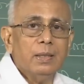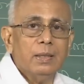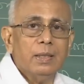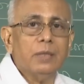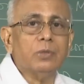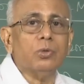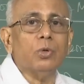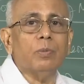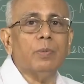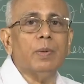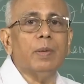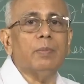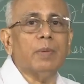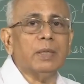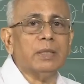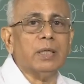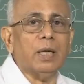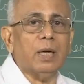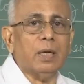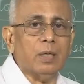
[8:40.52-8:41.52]
this would be a
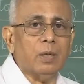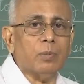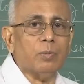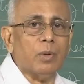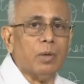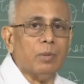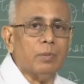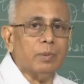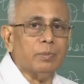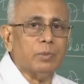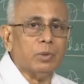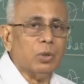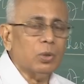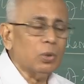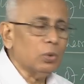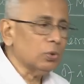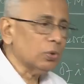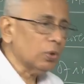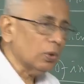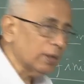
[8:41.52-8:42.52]
much harder problem to
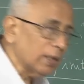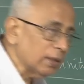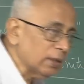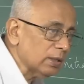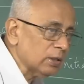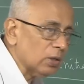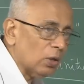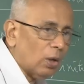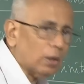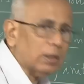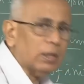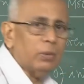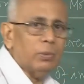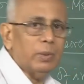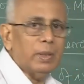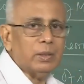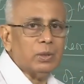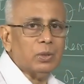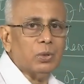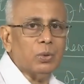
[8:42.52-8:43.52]
do. So this is not the
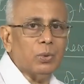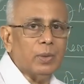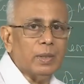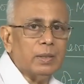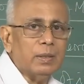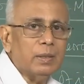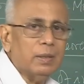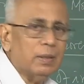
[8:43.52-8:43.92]
way to do it,